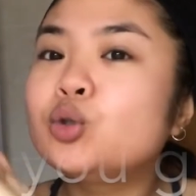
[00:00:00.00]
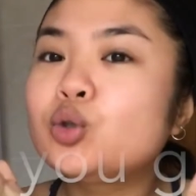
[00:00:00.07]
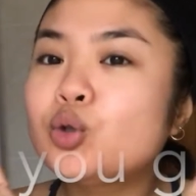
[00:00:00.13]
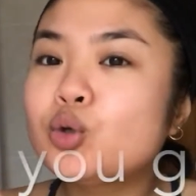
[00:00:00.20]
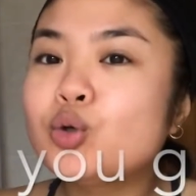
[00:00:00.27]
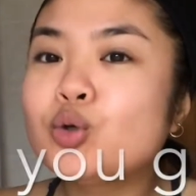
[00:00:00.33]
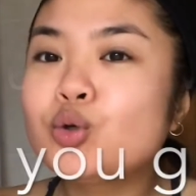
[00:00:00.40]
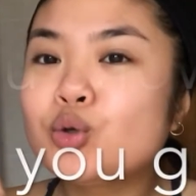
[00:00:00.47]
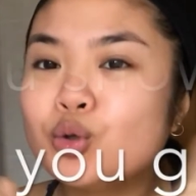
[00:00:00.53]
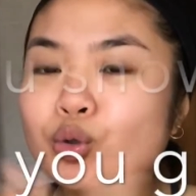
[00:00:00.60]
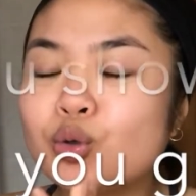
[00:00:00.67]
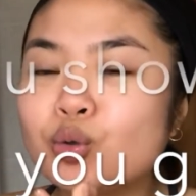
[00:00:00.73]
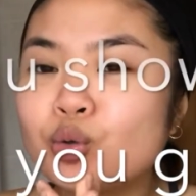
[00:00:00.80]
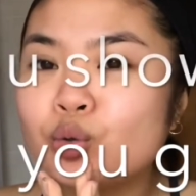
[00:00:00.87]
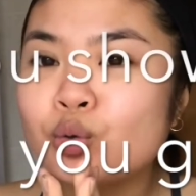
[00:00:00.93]
Do
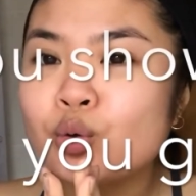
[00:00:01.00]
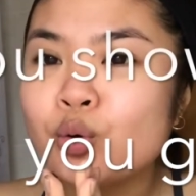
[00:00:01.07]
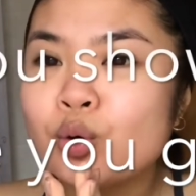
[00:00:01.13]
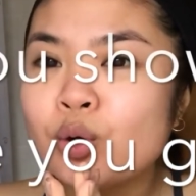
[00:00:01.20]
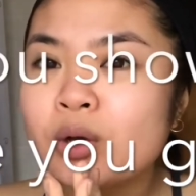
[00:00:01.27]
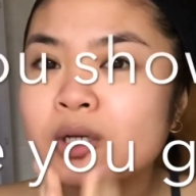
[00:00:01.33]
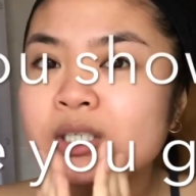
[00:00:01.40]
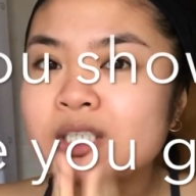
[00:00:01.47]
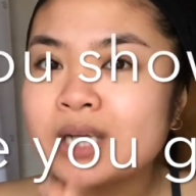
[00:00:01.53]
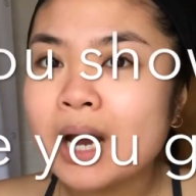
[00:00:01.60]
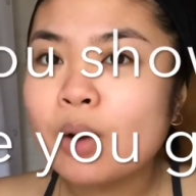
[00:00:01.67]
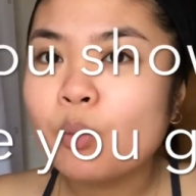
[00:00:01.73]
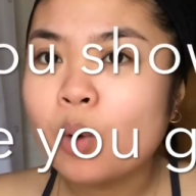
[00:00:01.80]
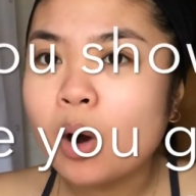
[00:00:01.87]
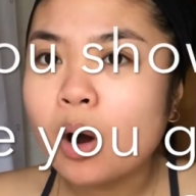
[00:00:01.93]
you
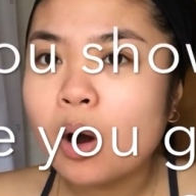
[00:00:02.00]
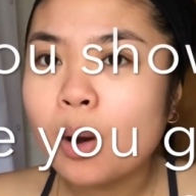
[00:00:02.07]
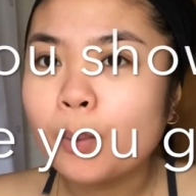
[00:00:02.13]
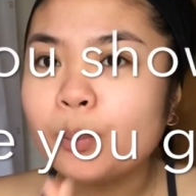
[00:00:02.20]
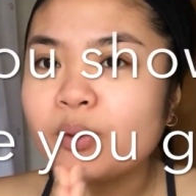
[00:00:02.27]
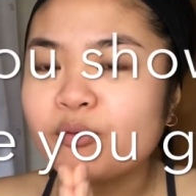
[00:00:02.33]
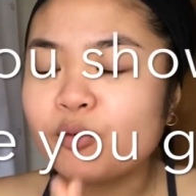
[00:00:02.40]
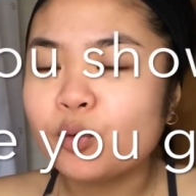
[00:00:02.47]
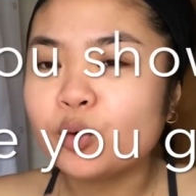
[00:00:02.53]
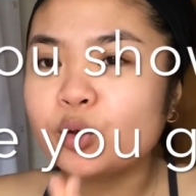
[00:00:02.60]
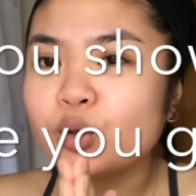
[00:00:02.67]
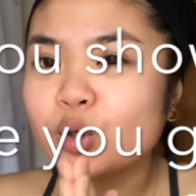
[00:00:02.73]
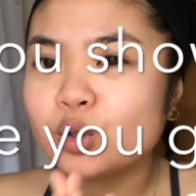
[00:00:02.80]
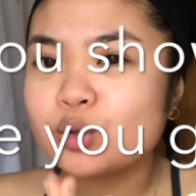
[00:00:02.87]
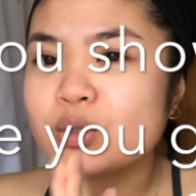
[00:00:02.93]
shower before
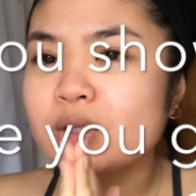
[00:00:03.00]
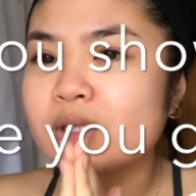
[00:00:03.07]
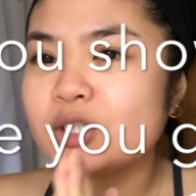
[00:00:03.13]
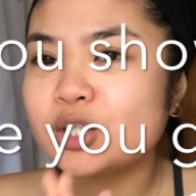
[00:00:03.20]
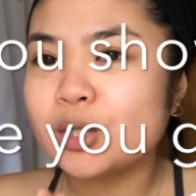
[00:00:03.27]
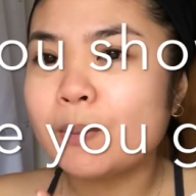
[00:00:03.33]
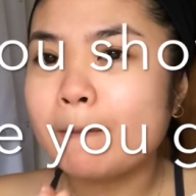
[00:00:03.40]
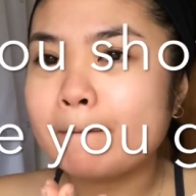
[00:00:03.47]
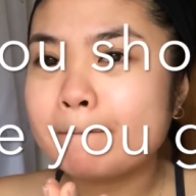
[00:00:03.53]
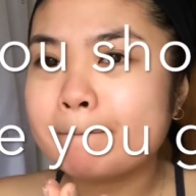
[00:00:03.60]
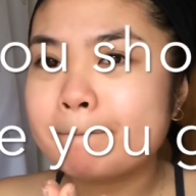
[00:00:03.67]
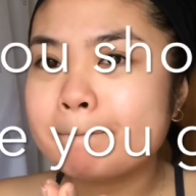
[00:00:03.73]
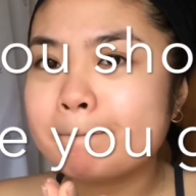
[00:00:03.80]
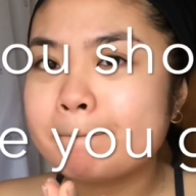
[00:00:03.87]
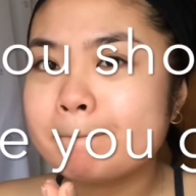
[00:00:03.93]
you go to the gym?
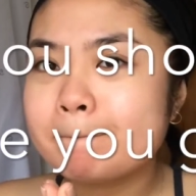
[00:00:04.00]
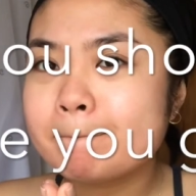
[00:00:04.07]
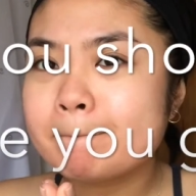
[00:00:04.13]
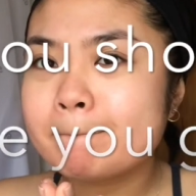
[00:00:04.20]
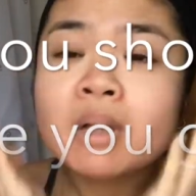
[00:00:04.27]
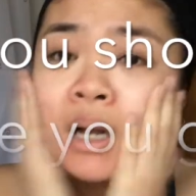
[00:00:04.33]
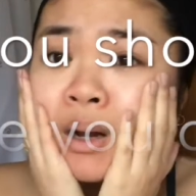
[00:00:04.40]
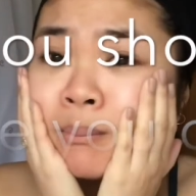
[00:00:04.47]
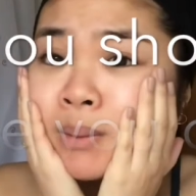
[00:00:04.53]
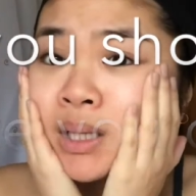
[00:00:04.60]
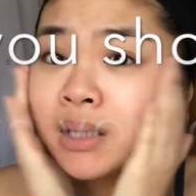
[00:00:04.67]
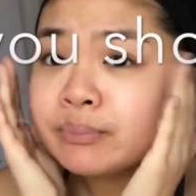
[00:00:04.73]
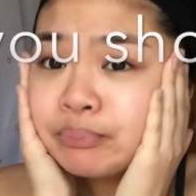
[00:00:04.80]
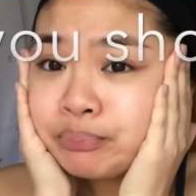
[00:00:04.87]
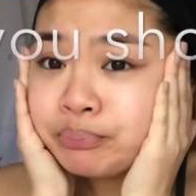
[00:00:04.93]
I
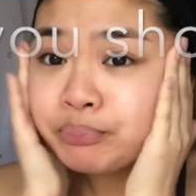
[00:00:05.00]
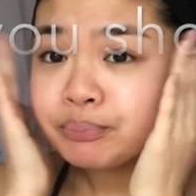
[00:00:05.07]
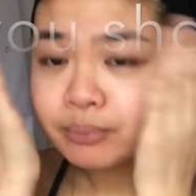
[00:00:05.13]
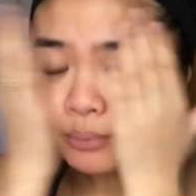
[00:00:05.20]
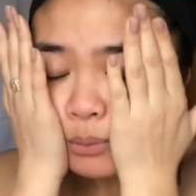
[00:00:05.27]
mean,